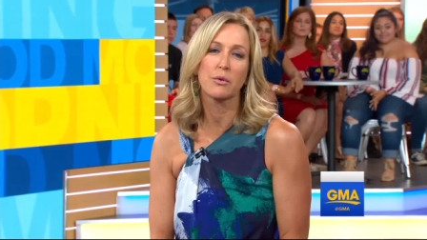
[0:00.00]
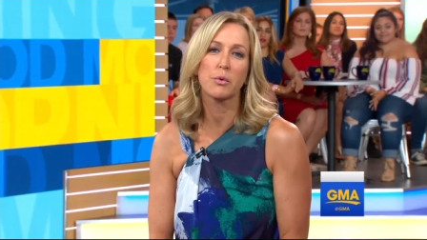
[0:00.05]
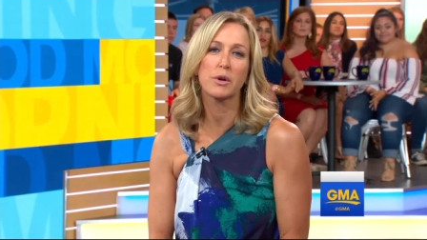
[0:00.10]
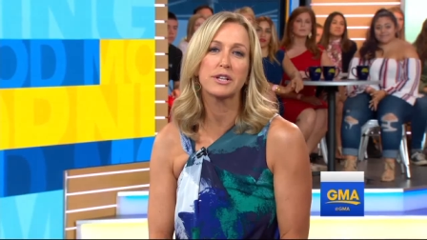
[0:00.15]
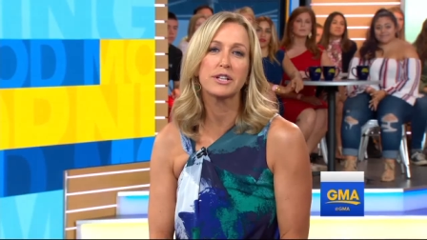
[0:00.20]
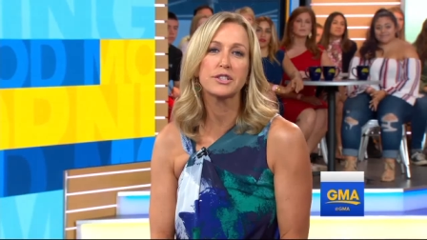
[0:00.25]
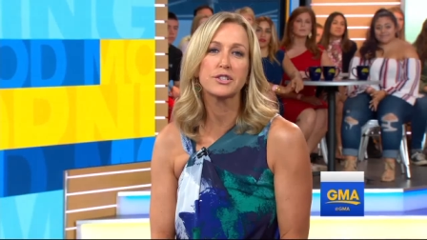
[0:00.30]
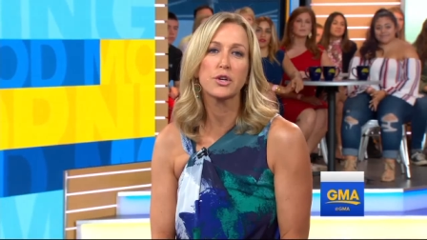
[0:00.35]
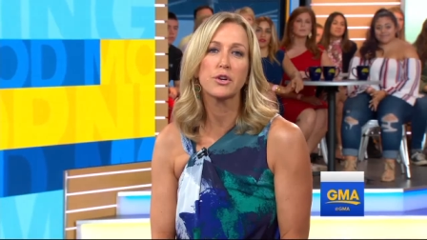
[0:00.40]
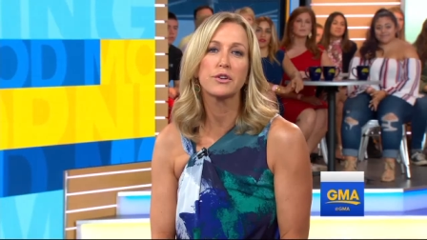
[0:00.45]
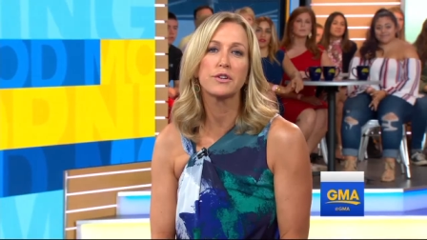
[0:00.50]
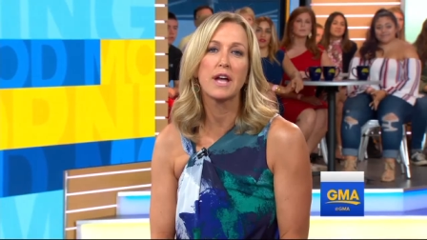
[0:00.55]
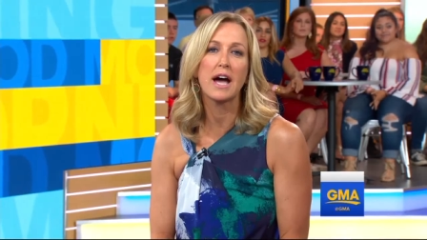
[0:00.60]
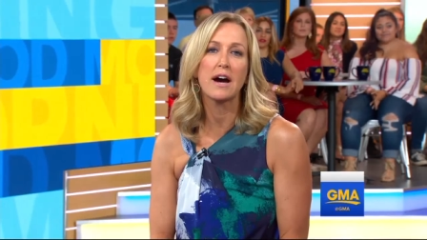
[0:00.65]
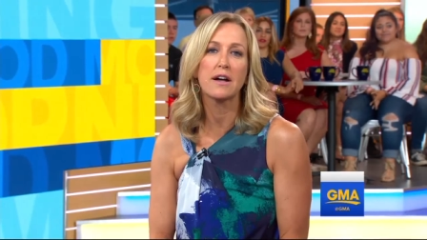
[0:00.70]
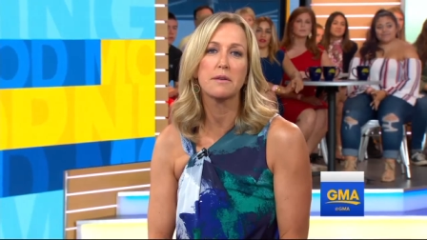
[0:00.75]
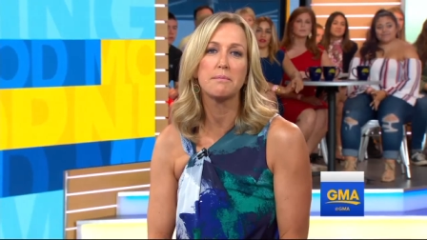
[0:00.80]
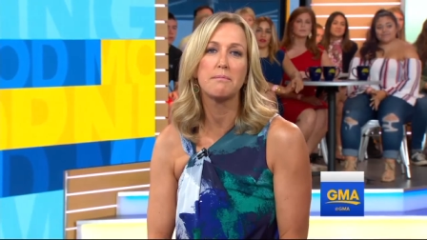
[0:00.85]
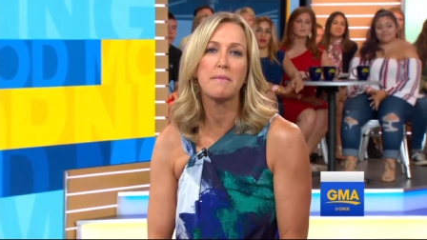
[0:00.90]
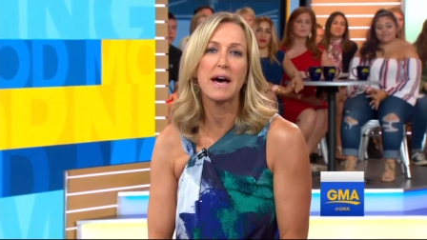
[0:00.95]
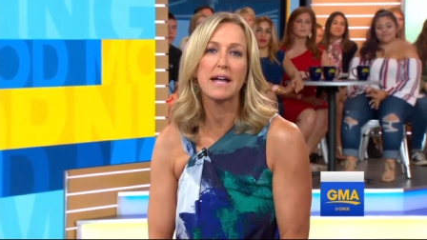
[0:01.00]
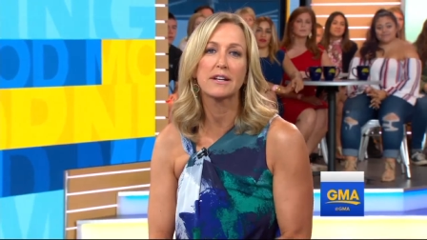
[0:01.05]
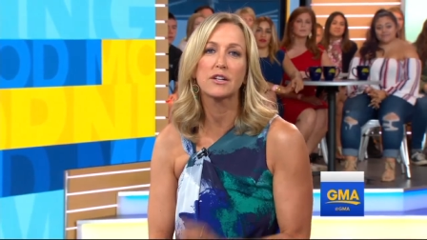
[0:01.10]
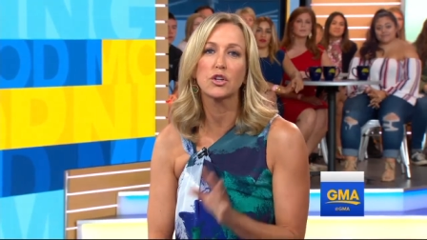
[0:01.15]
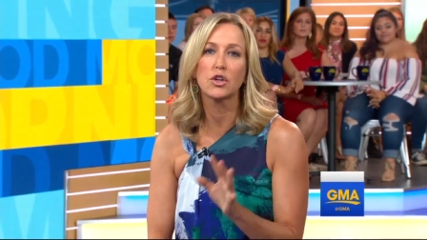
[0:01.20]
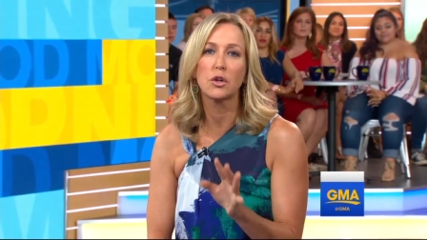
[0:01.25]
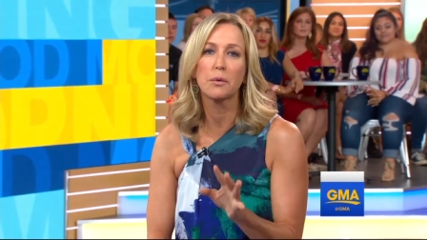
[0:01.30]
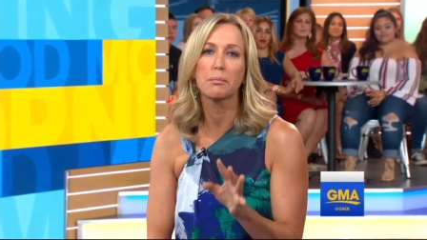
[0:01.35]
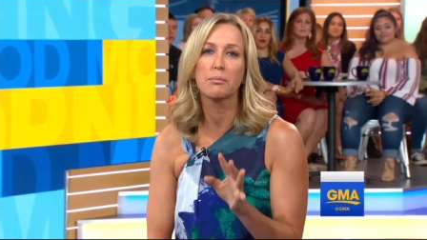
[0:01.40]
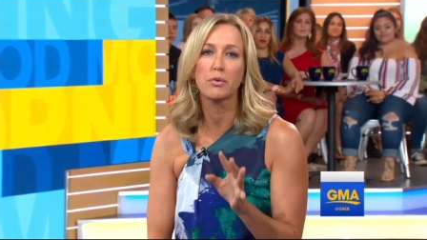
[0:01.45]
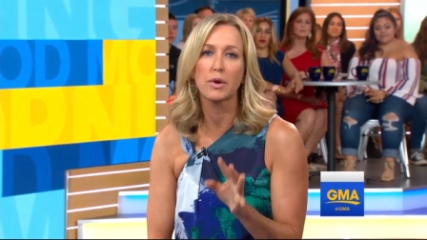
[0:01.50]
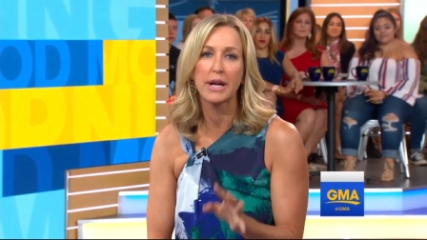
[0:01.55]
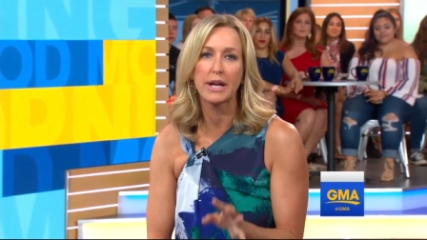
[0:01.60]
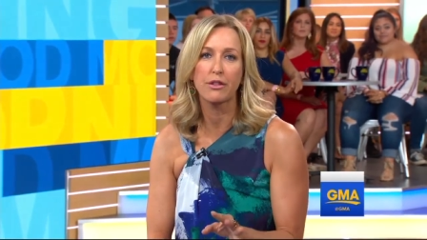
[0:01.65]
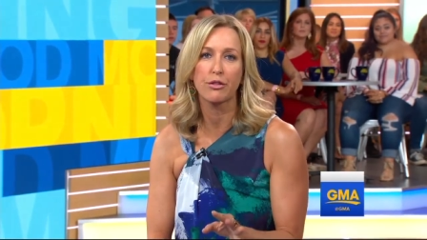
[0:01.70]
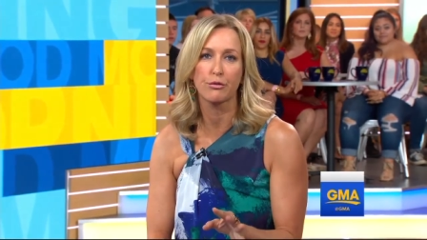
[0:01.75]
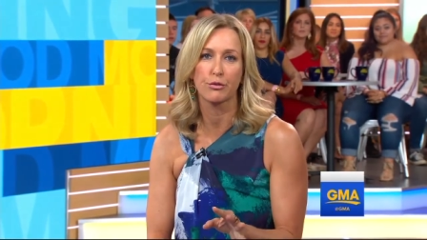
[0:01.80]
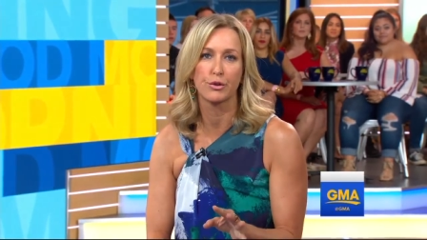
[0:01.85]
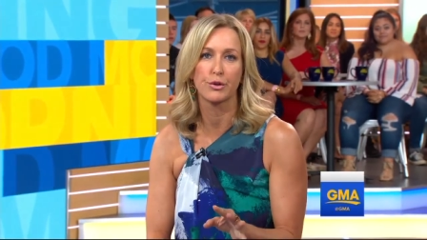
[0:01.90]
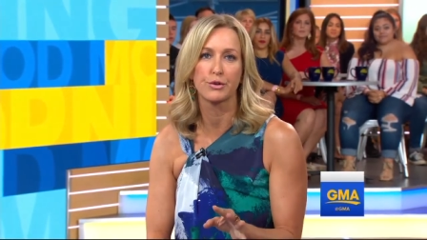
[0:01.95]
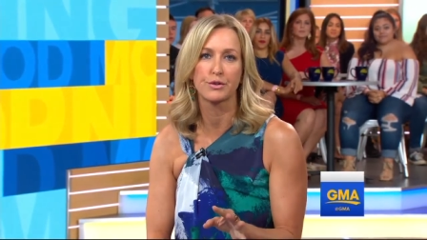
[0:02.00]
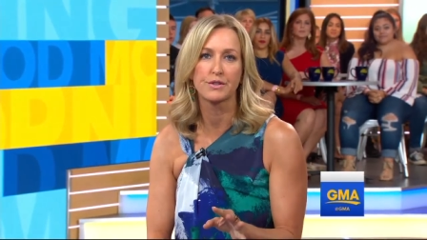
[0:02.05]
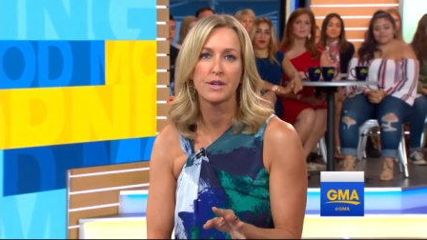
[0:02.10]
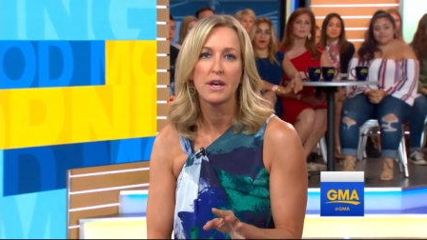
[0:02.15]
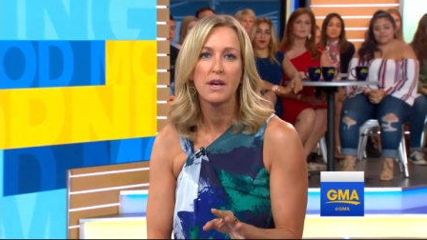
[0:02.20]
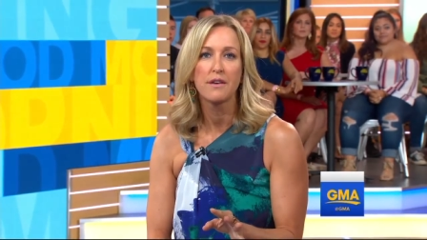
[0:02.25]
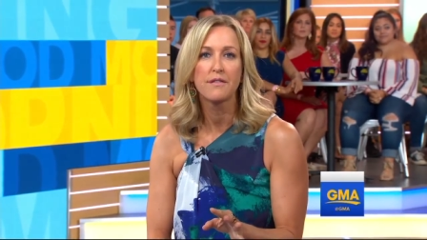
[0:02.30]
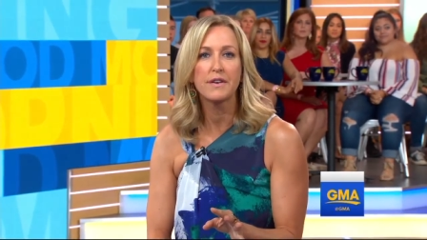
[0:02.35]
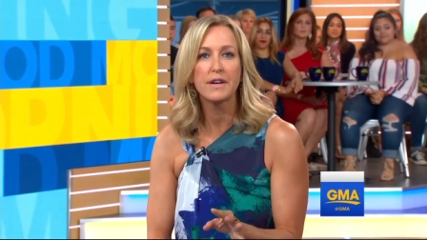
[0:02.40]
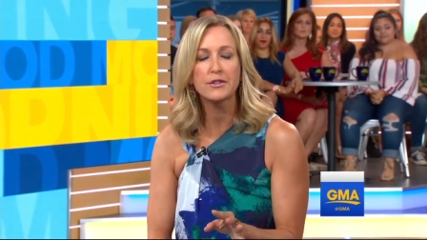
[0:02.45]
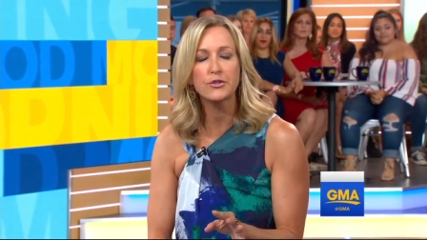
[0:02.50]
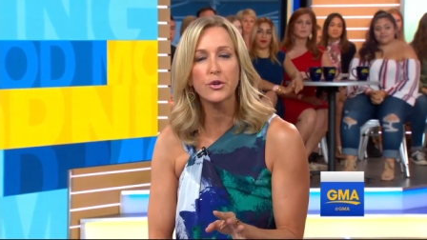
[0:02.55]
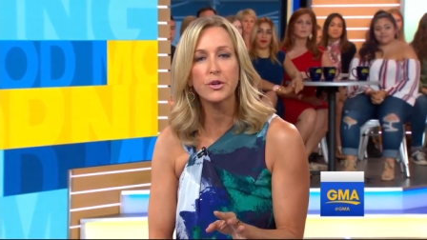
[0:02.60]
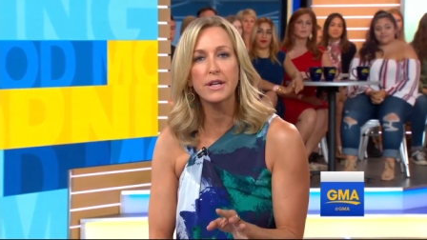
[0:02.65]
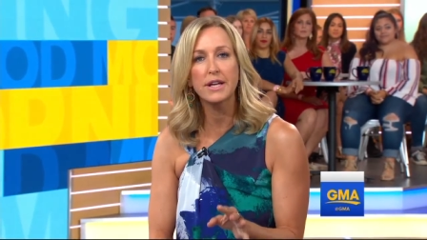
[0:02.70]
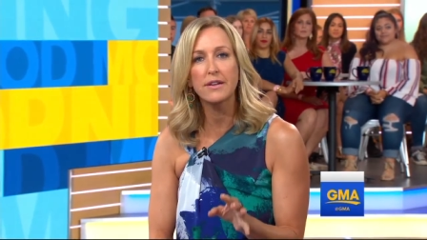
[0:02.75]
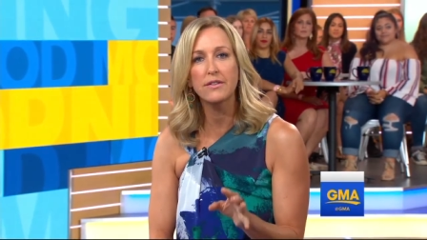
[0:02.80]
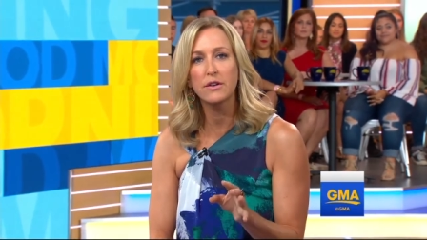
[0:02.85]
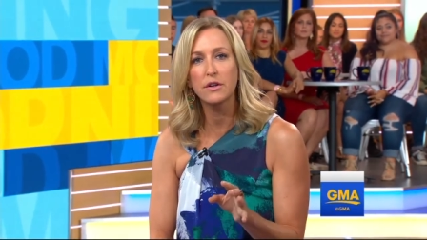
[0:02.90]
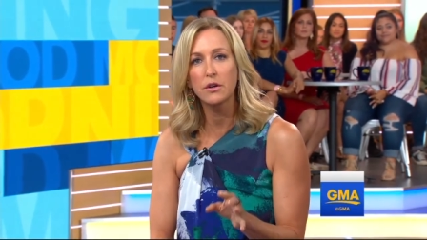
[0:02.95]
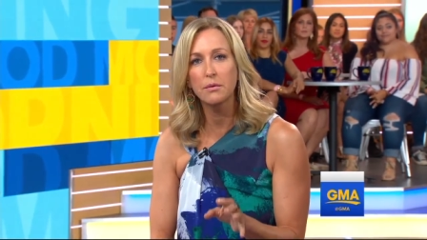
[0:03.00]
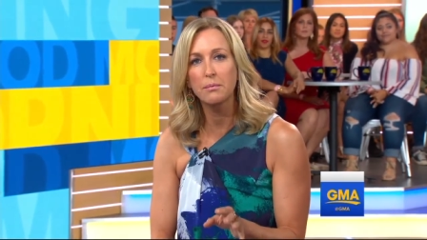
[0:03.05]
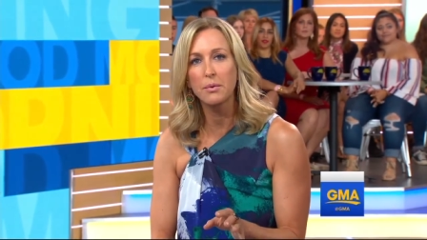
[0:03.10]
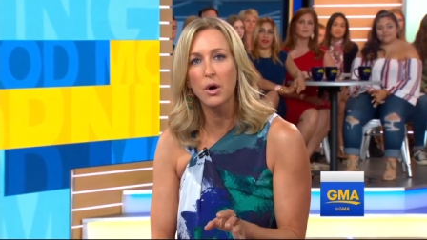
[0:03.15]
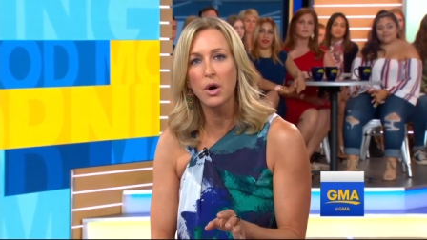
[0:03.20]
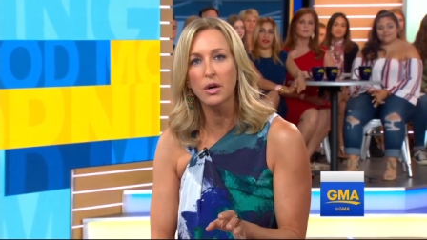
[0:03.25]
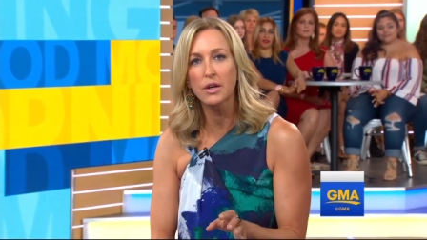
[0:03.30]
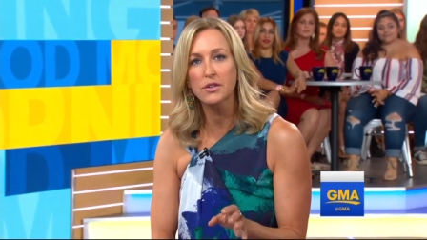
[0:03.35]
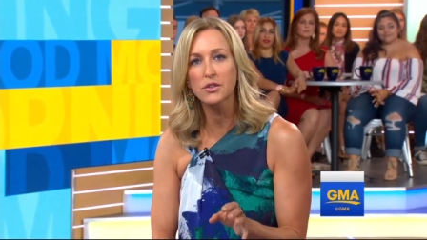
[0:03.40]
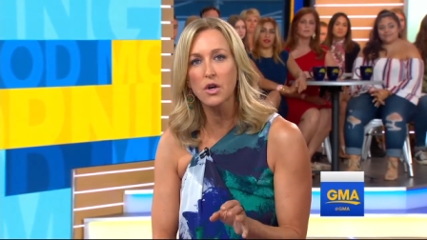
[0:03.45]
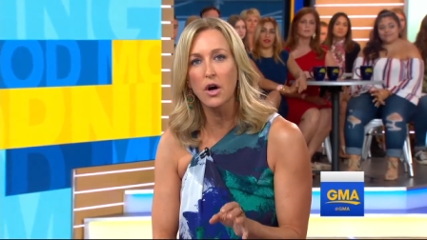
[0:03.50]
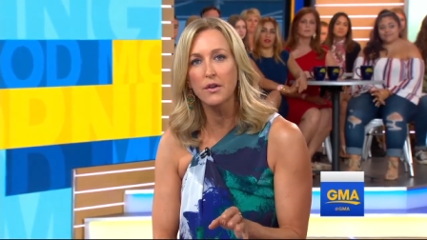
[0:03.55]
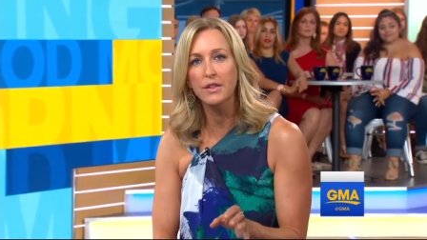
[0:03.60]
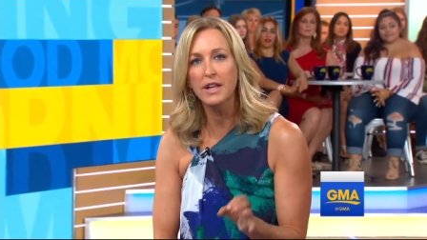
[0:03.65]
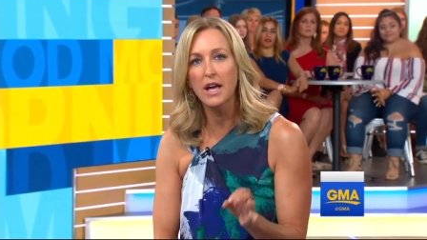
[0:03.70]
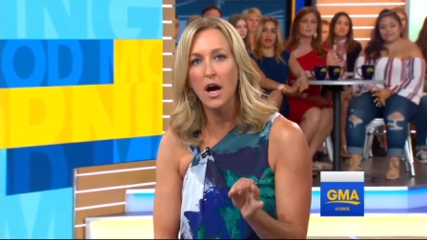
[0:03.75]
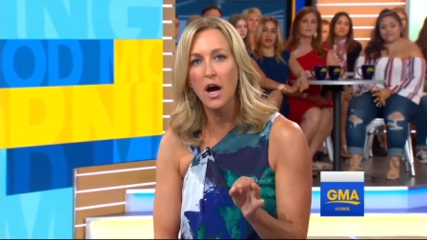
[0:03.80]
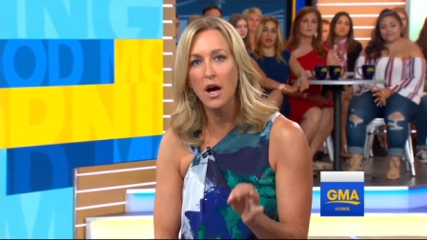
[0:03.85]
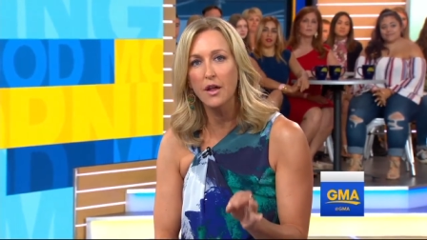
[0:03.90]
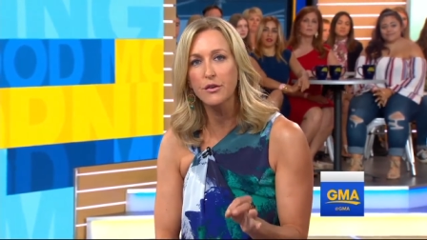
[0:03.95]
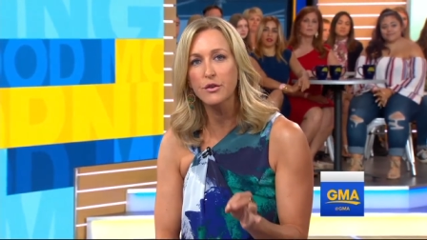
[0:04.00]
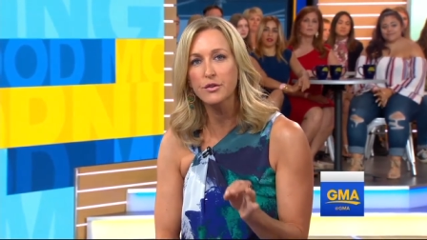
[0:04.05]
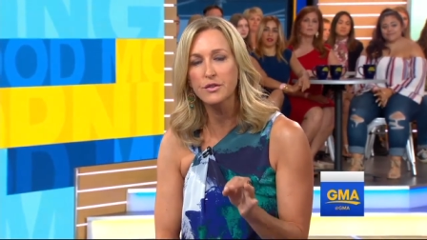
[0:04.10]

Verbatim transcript: We're going to turn now to medical breakthroughs. Featured in the new book, it's called The Other